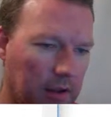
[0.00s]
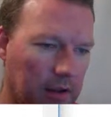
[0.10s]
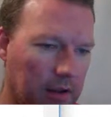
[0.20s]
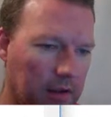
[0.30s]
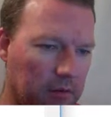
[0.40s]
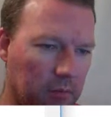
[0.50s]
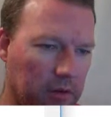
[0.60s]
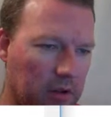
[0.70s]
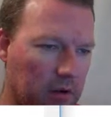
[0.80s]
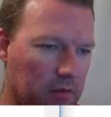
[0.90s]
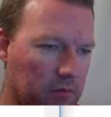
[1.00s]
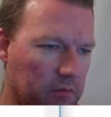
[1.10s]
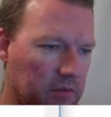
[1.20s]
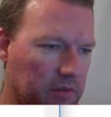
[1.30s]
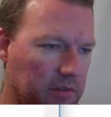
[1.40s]
and we don't
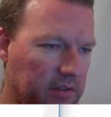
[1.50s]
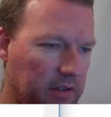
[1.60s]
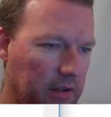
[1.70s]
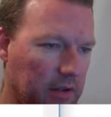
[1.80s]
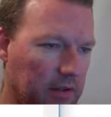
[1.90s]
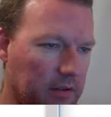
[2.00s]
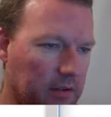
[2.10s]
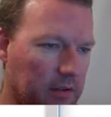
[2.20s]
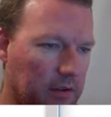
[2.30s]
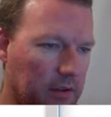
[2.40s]
see it,